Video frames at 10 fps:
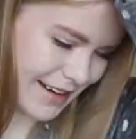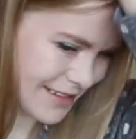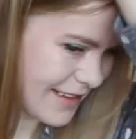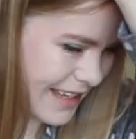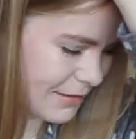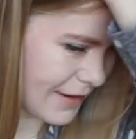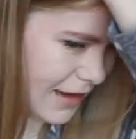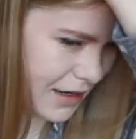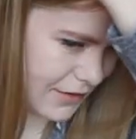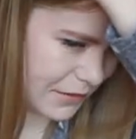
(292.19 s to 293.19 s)
section's gonna be
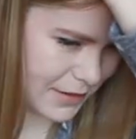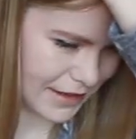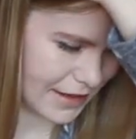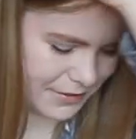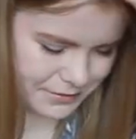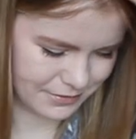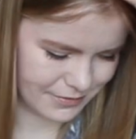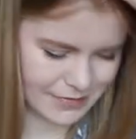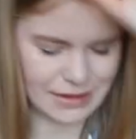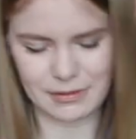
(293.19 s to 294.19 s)
kind of nitpicky.
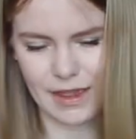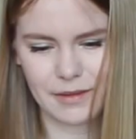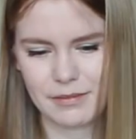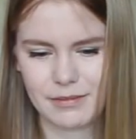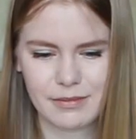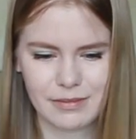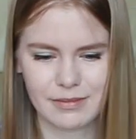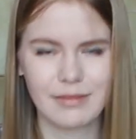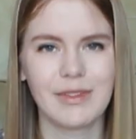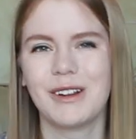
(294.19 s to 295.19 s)
That's okay.
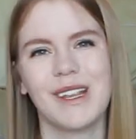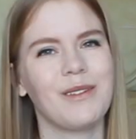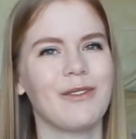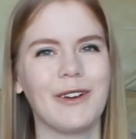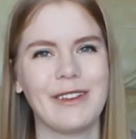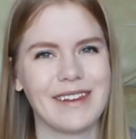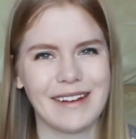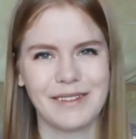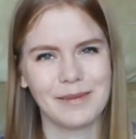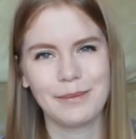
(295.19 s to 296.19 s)
They're a
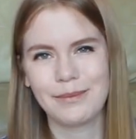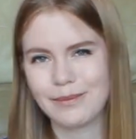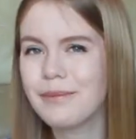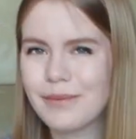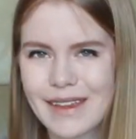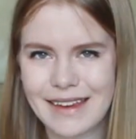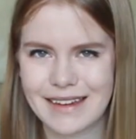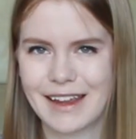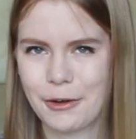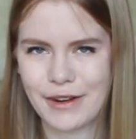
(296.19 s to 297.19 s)
university. They
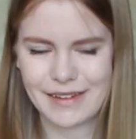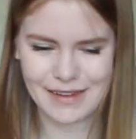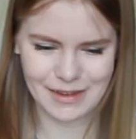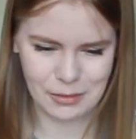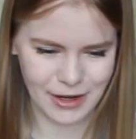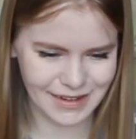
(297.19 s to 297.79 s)
can take criticism,